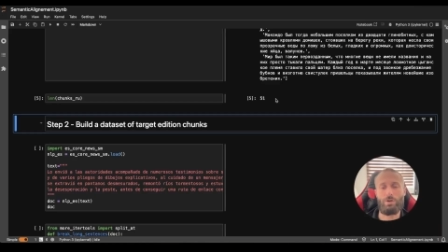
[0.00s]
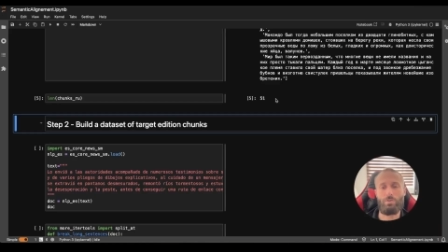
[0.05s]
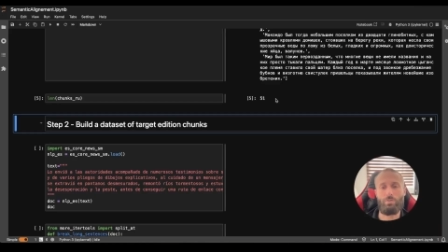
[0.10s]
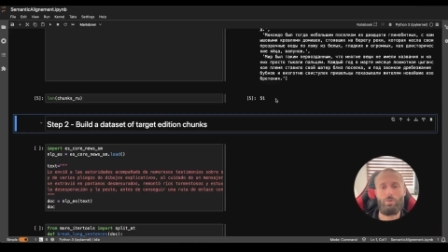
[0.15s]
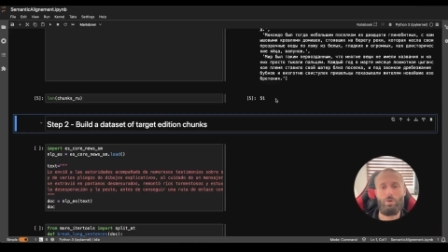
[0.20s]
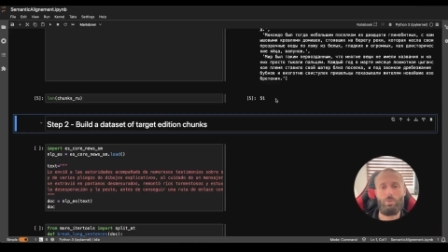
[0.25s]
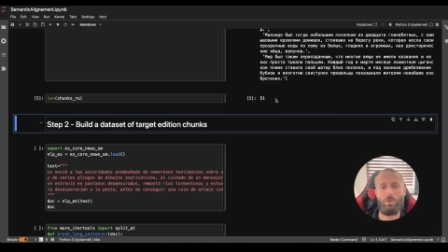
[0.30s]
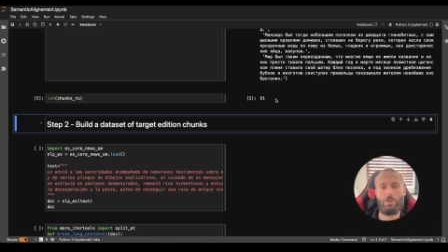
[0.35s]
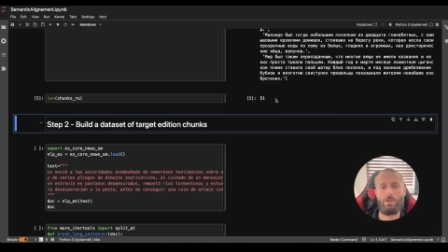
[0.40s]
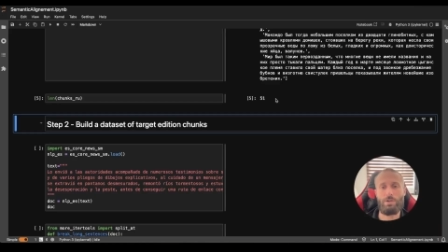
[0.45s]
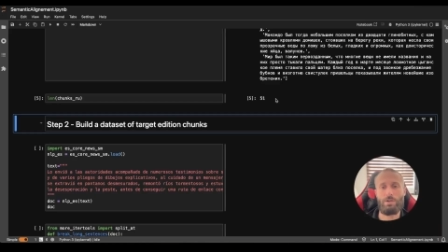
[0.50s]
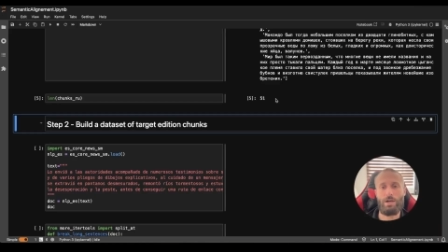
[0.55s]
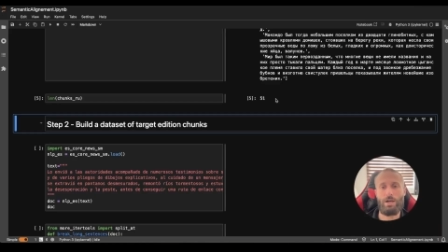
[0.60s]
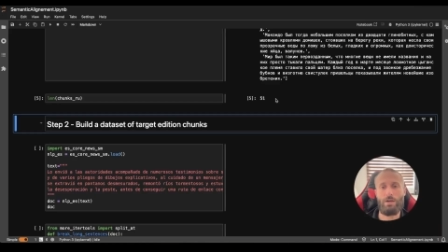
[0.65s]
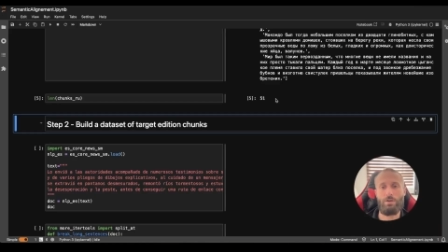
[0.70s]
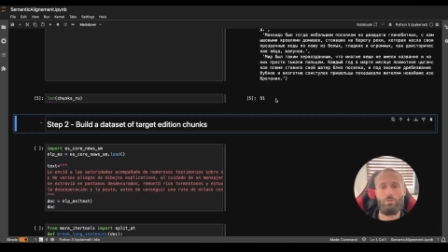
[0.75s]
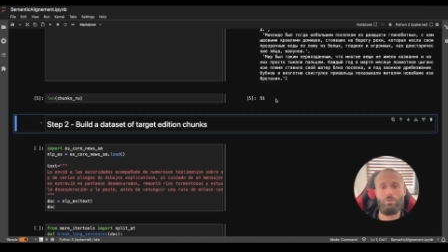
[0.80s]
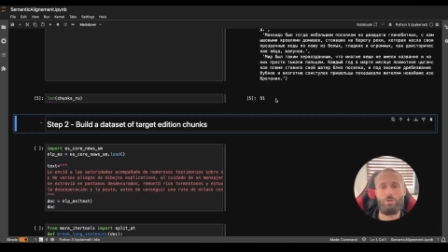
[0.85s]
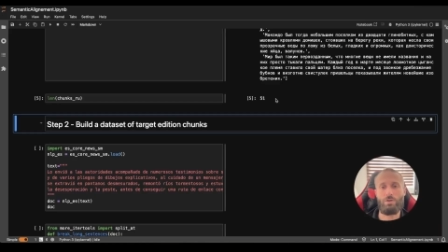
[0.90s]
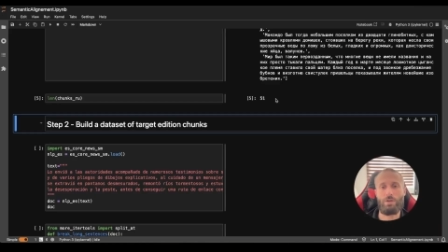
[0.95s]
purposes I
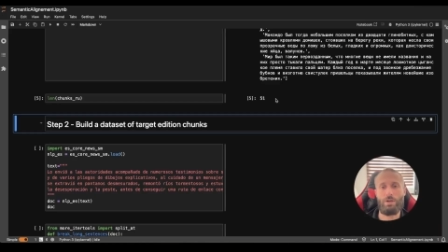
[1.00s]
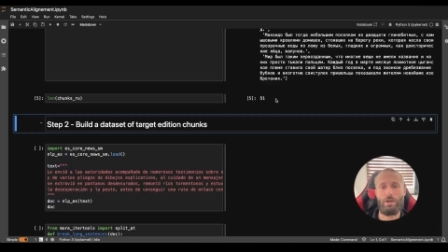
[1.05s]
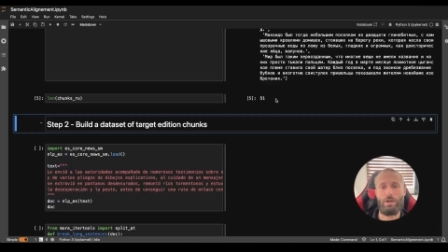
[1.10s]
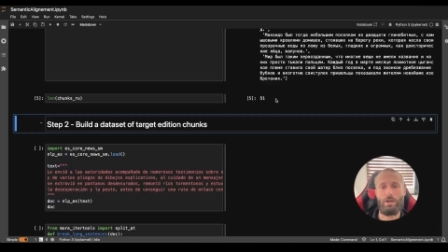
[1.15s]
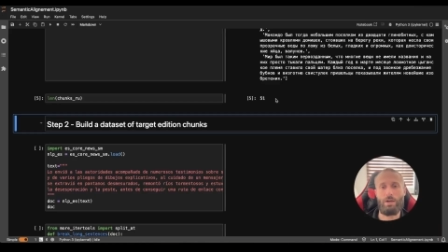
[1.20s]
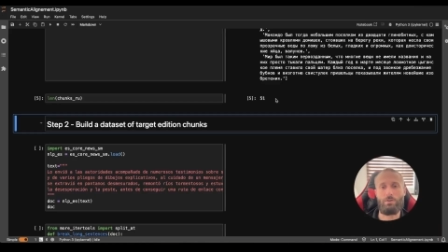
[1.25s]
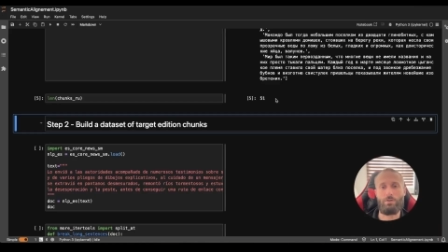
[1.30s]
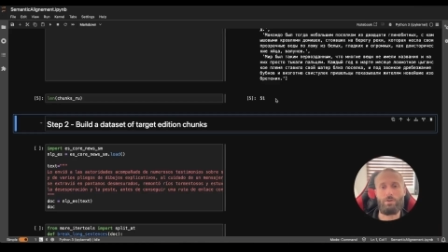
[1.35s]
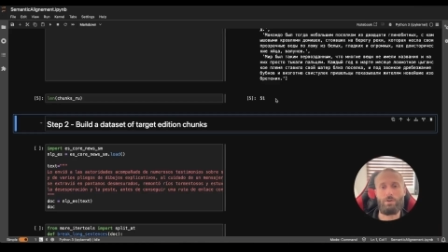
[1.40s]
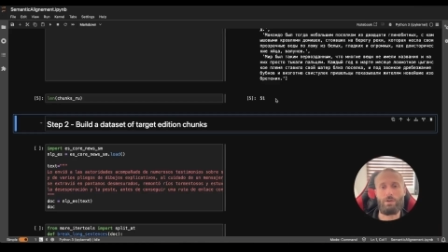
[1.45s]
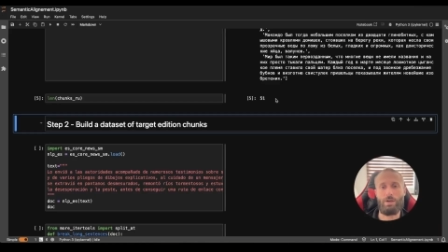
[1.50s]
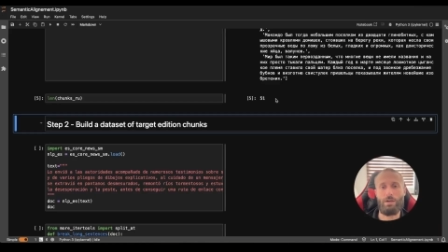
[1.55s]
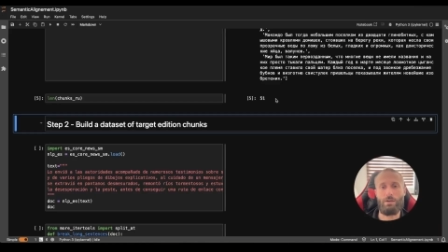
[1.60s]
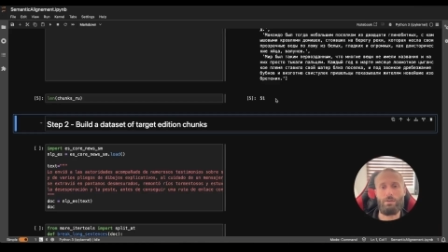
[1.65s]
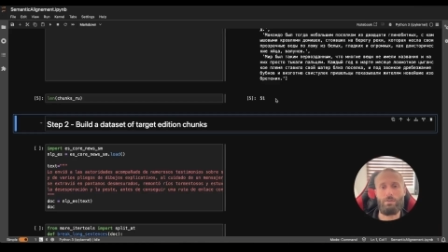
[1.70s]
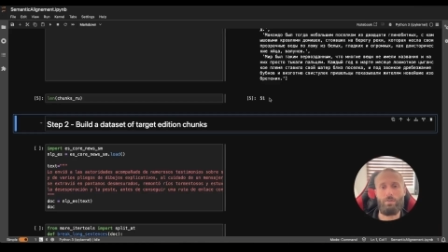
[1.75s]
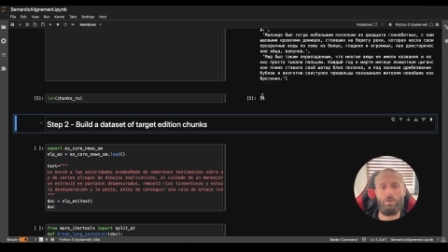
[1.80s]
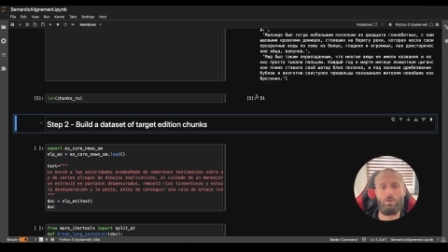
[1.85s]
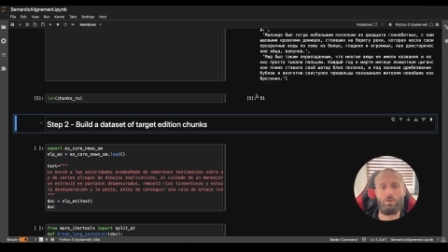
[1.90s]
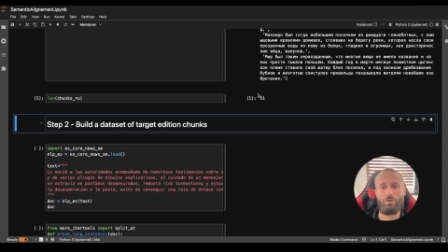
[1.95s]
used a
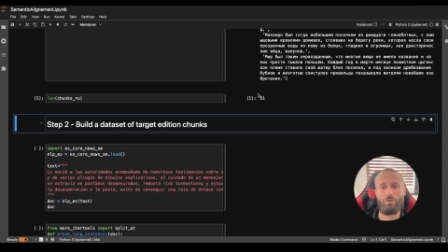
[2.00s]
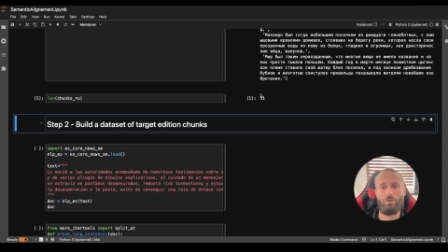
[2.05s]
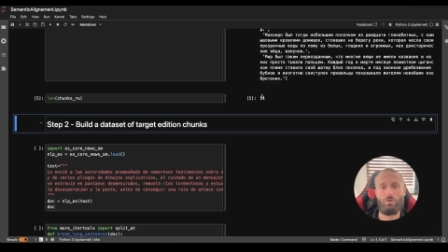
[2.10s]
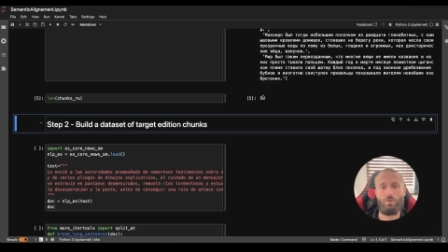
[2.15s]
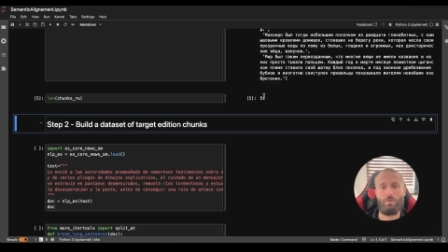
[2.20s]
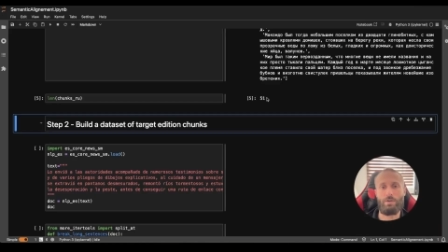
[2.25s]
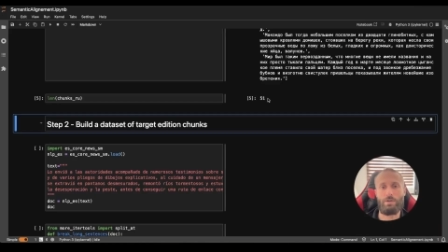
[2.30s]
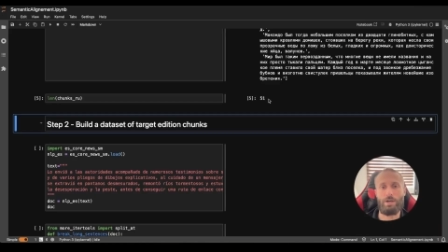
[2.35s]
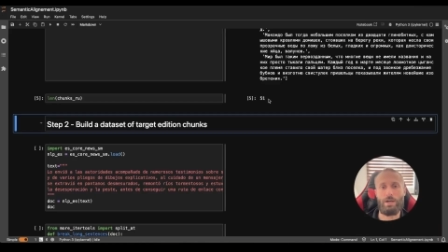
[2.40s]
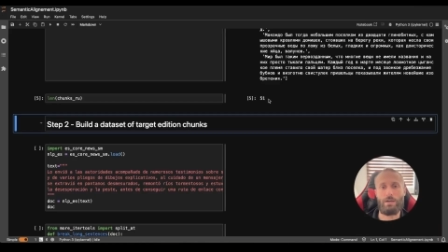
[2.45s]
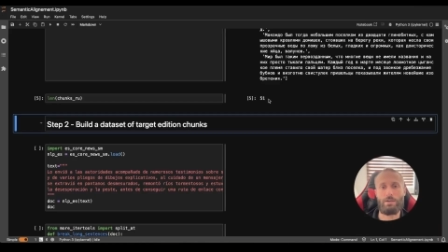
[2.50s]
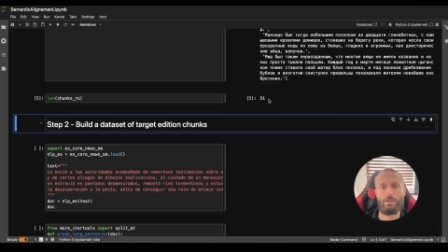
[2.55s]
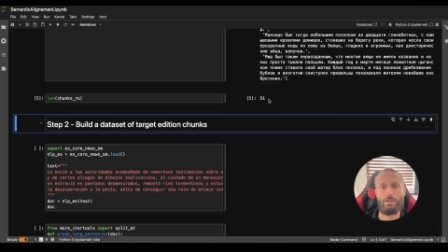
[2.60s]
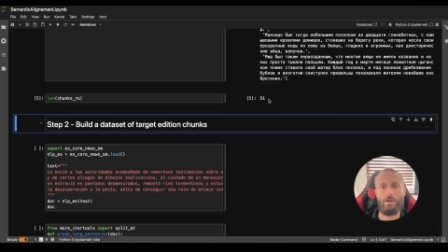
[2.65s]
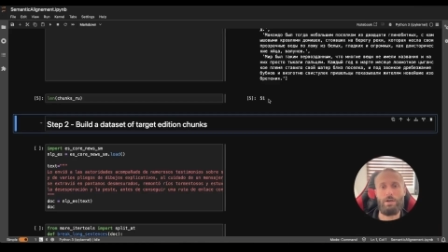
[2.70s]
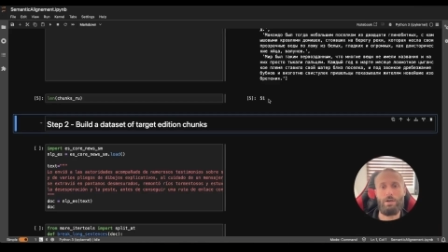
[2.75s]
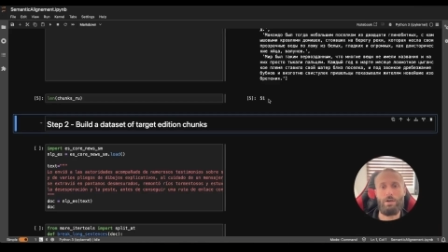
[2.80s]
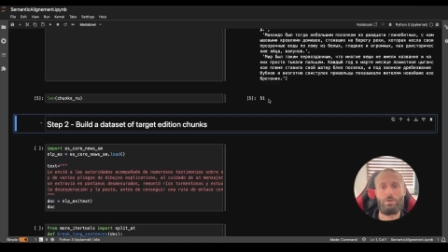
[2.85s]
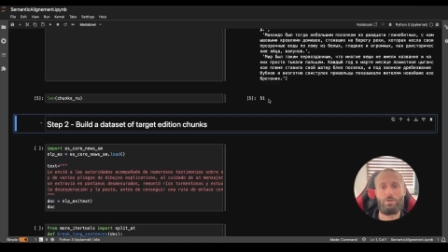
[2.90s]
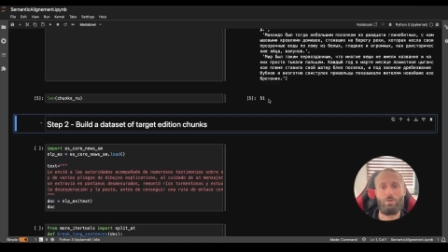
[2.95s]
truncated version of the text.
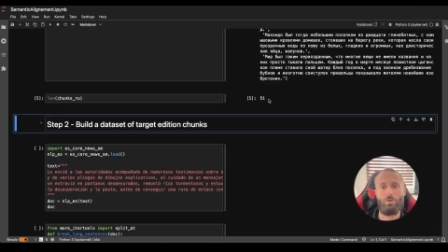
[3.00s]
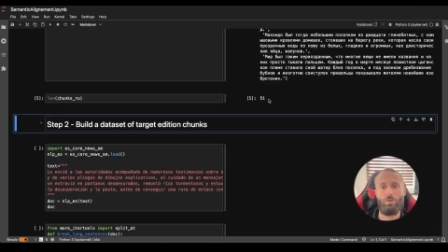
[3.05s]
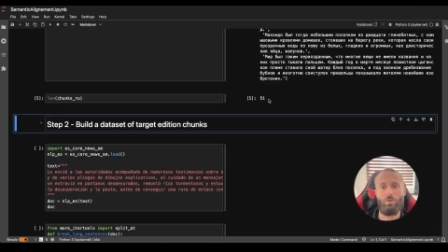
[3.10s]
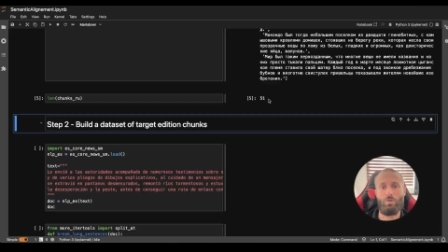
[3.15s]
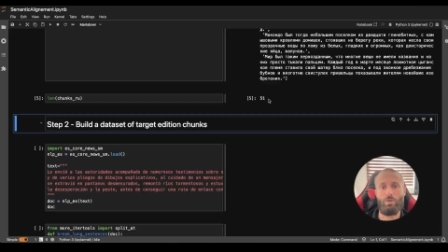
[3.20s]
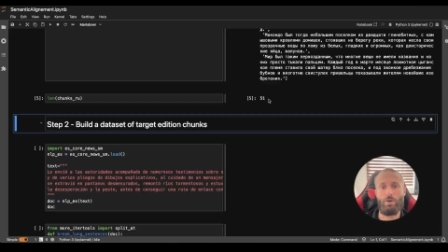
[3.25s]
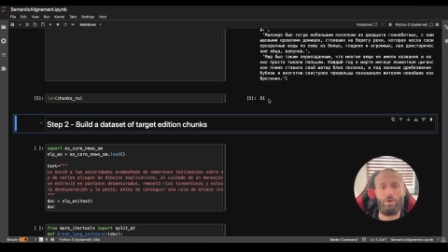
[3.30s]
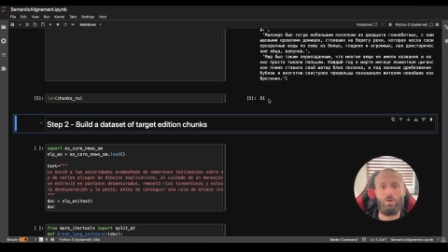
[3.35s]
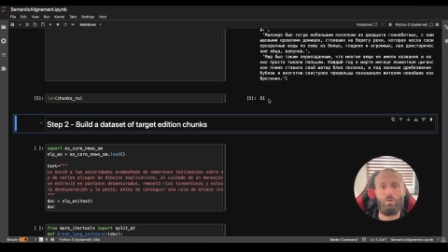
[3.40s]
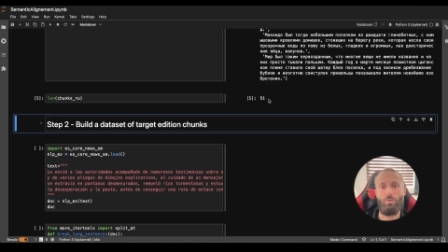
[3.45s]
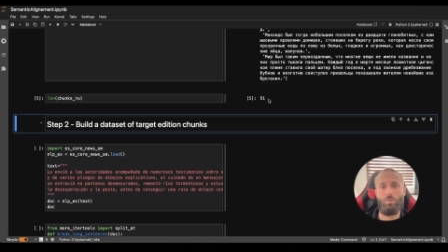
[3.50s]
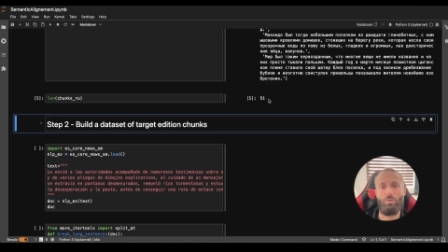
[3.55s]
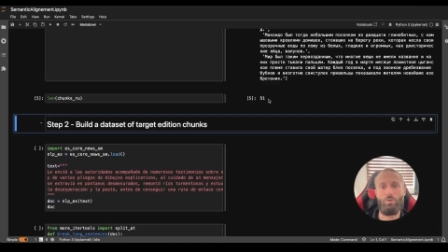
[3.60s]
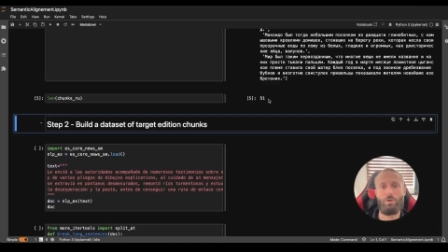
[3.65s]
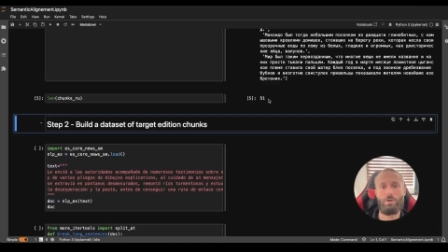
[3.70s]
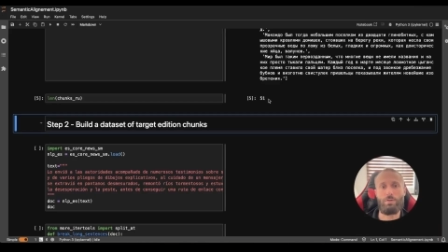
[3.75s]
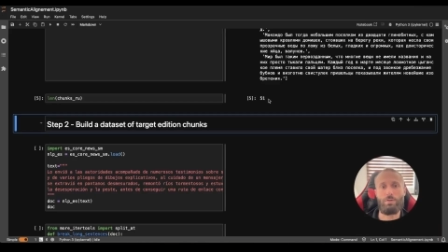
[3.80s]
So the whole book is